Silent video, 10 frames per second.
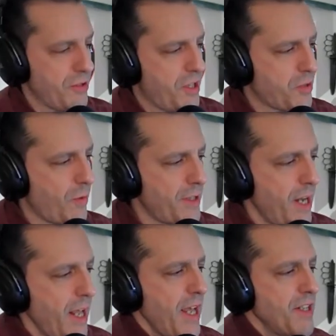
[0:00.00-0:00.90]
This one
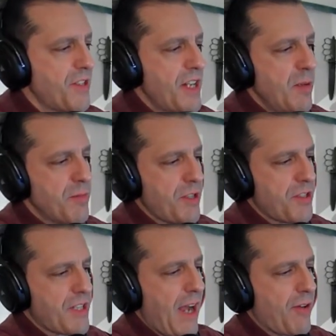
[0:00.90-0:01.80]
seems
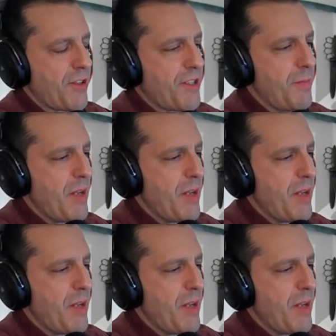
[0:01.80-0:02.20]
stouter to me